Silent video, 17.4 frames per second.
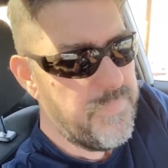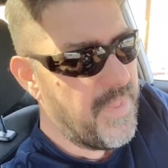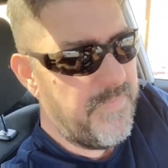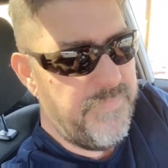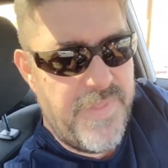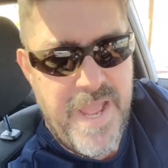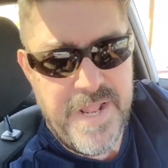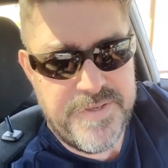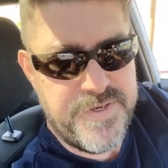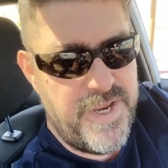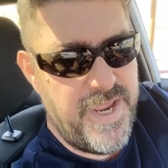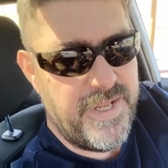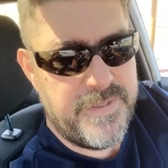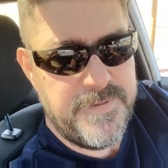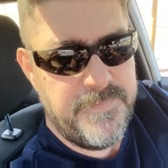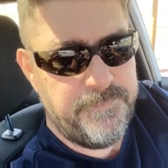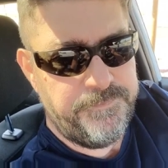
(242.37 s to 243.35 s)
That's
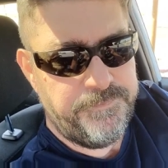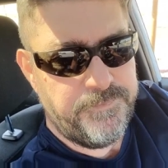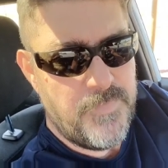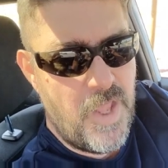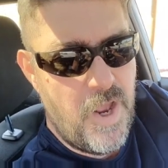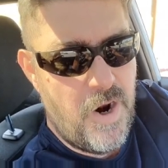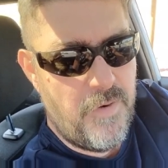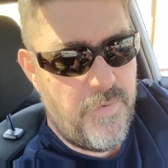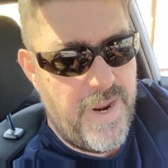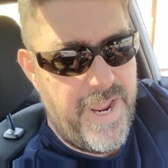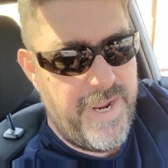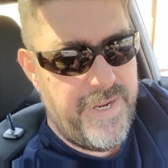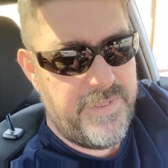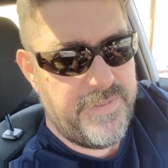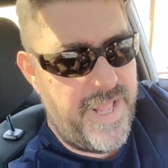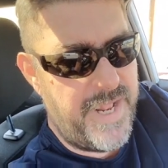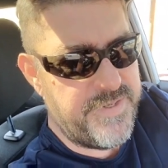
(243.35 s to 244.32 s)
it. All
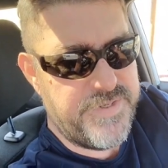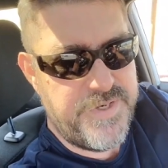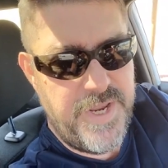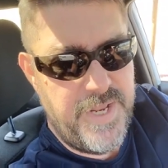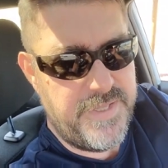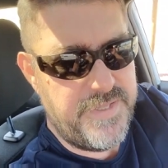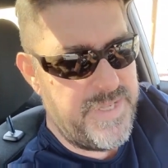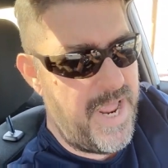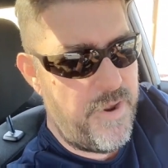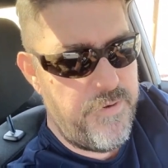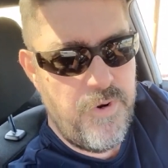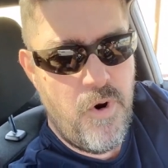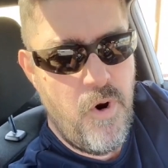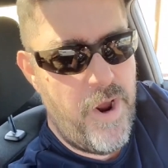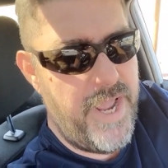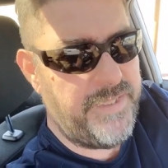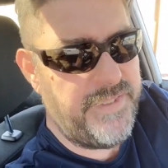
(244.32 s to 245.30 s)
right, that's it. Now you
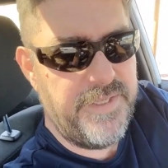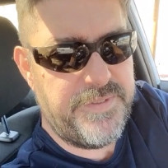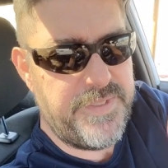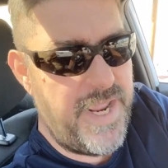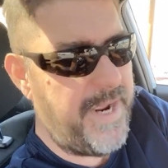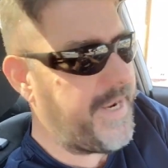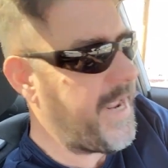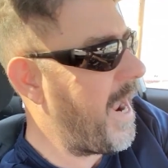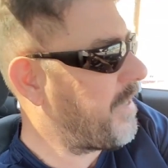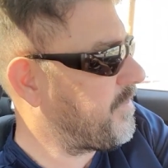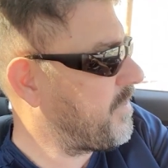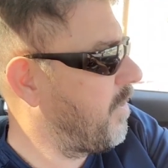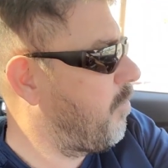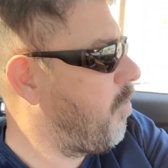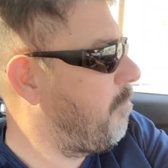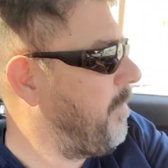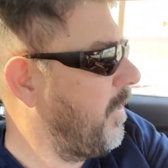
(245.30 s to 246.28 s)
go ahead and take
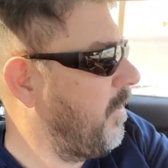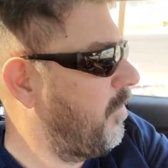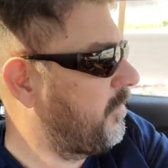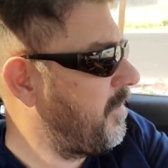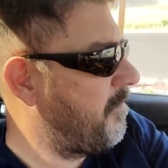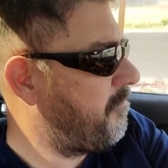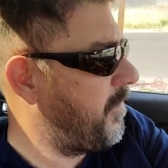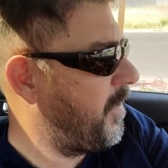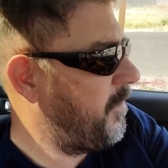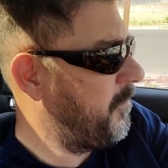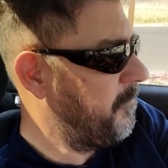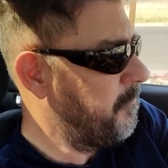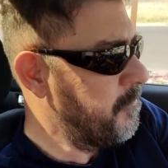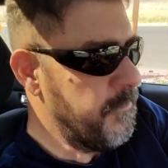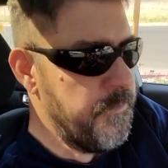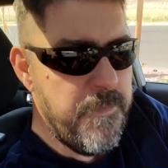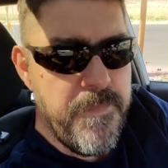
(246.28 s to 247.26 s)
action. Go below the video.
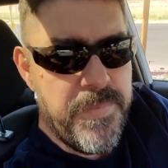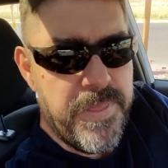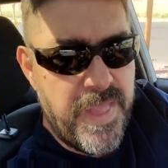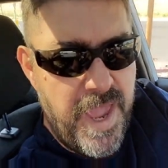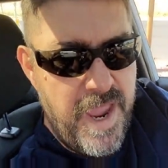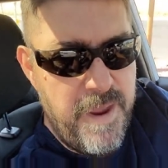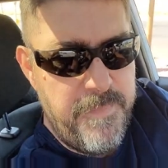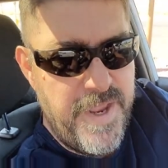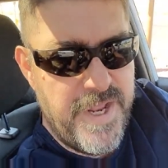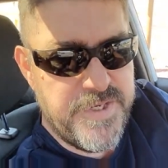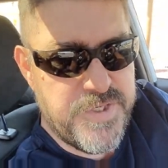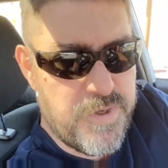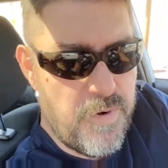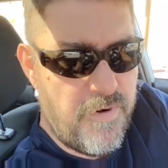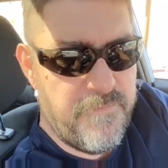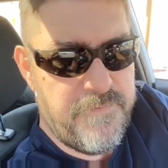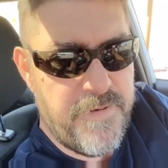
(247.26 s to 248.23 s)
Amen.
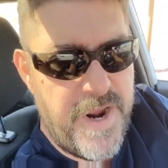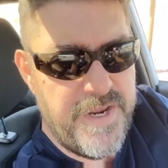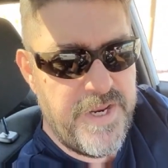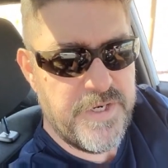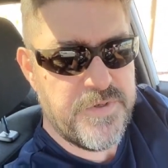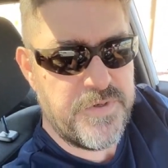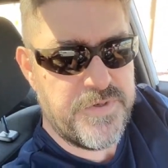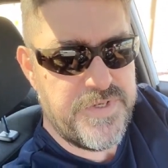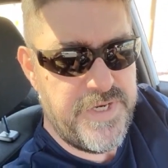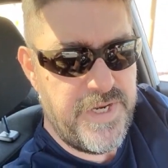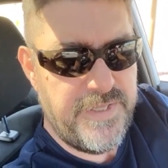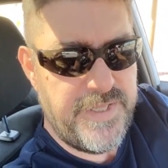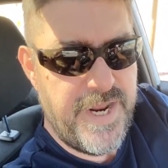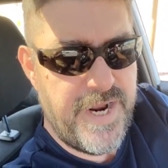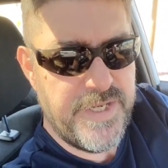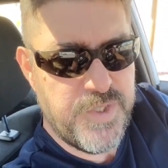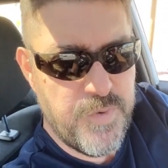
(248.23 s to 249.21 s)
Sow a financial seed
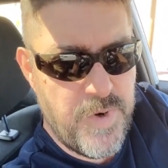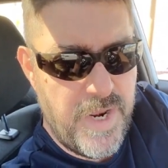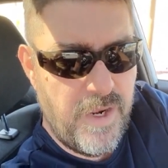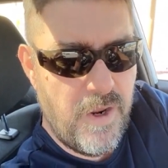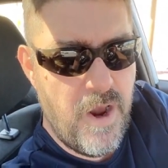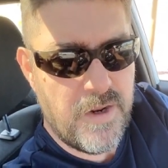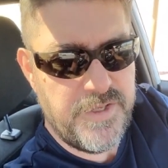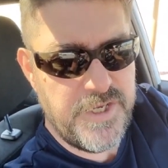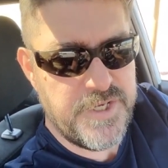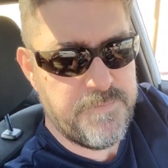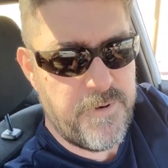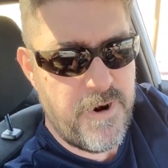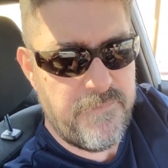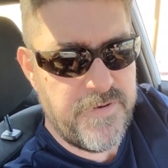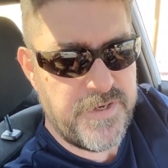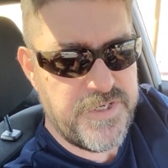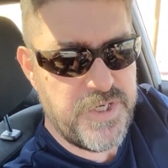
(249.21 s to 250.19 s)
there to unlock this
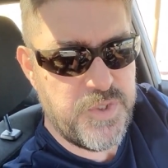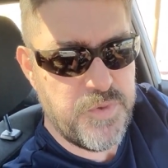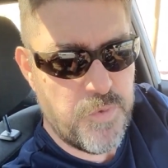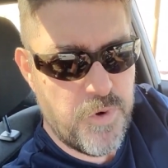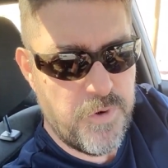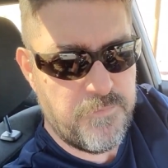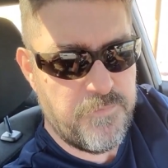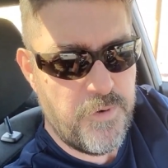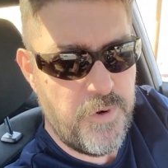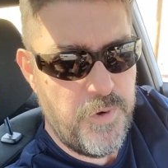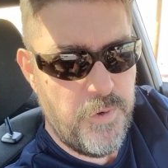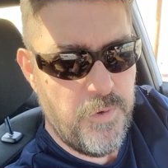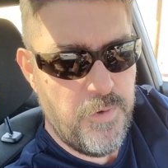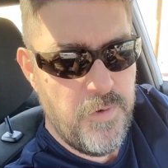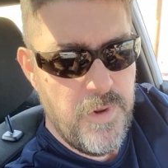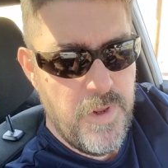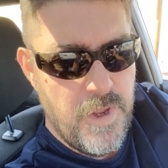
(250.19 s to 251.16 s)
prophecy to work for
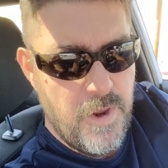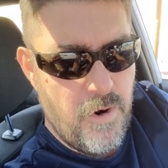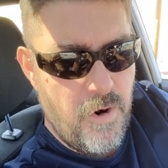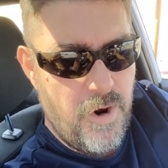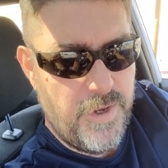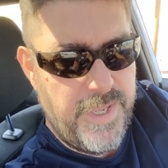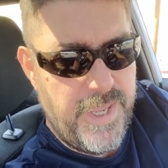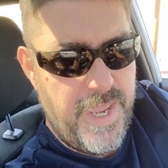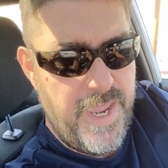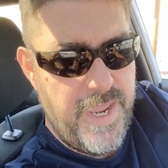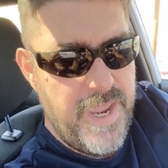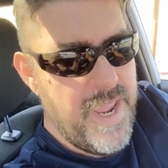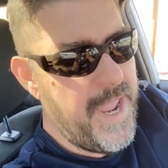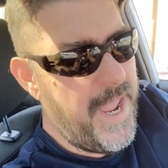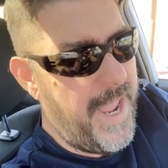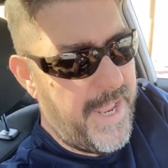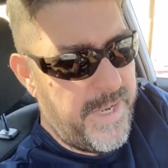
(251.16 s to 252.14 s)
you. Okay,
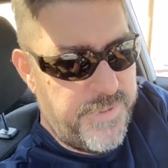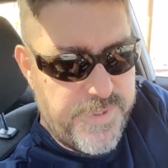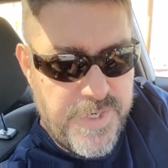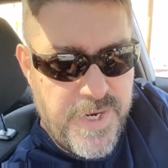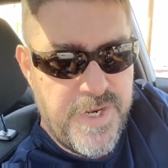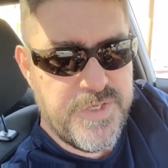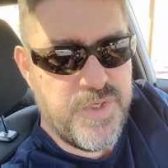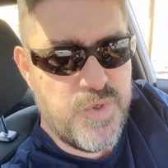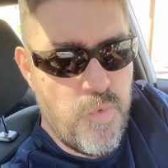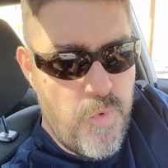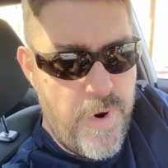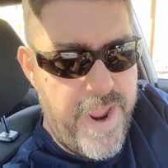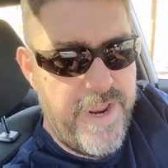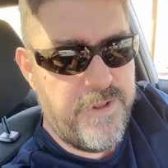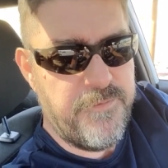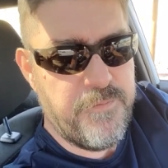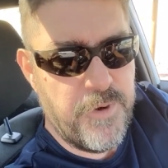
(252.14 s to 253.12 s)
and just
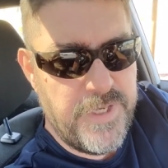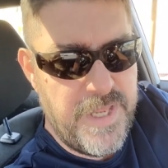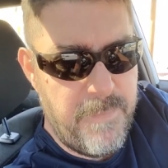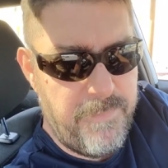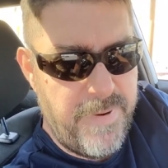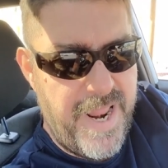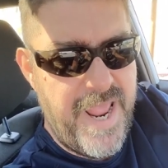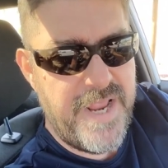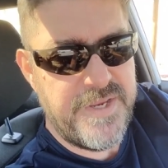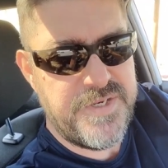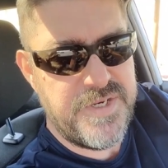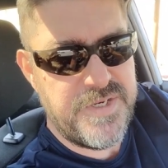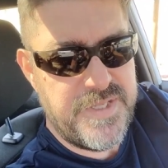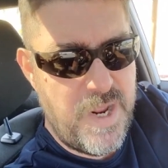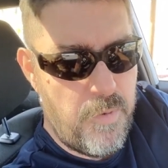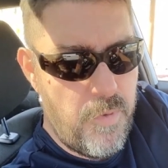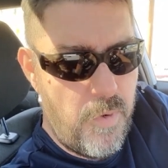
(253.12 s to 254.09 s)
wait for the blessings
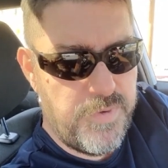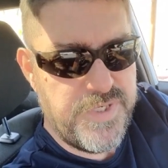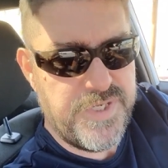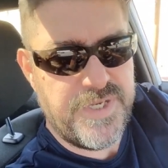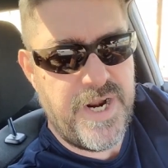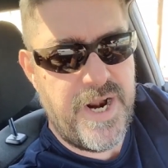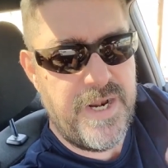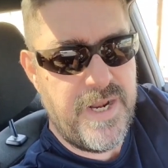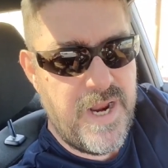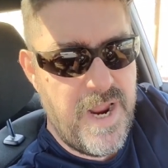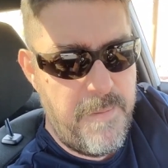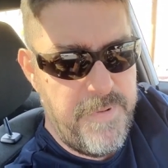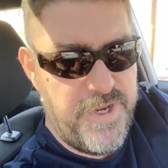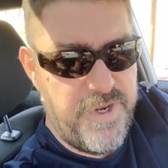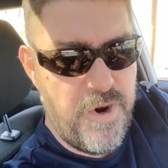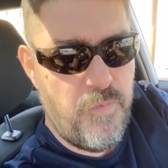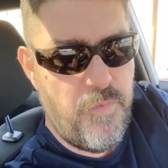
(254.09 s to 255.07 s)
that will start
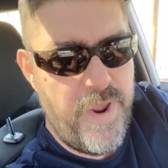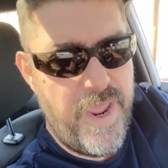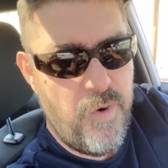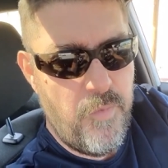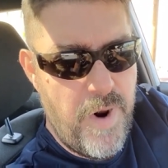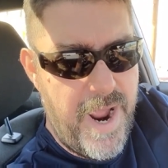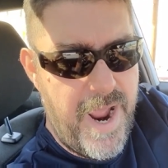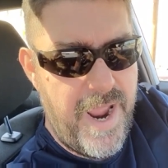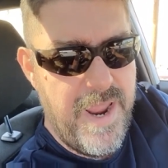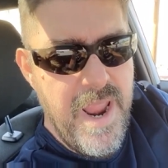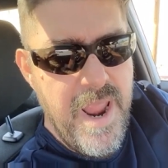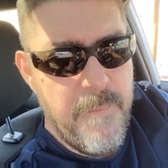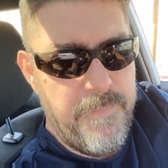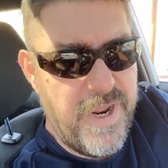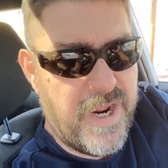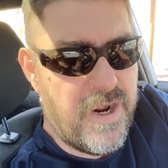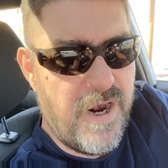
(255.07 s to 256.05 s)
coming your way. Why?
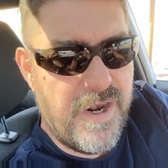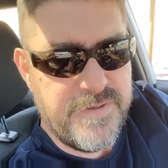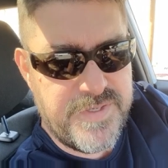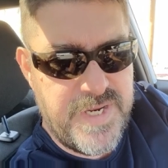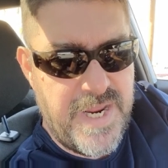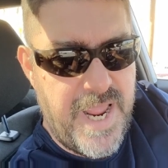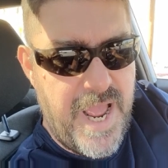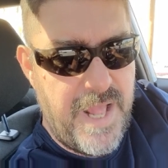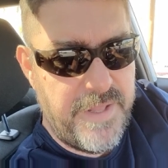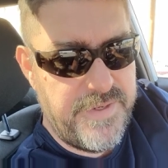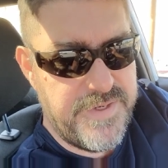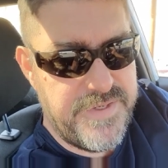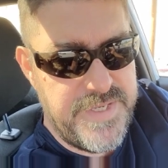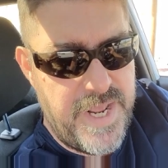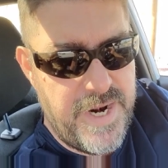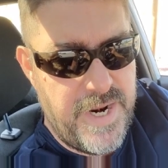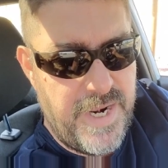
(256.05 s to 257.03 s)
Because God
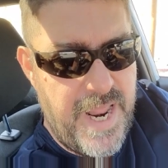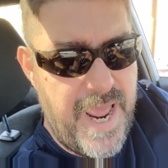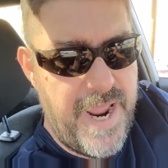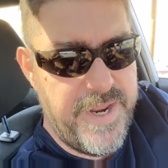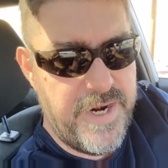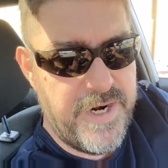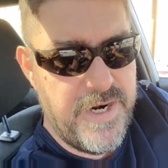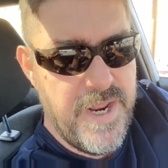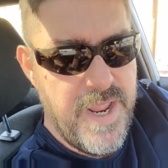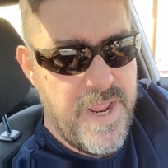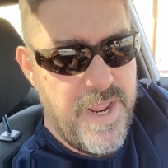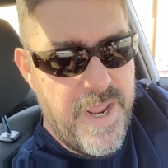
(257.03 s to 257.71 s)
is not a liar.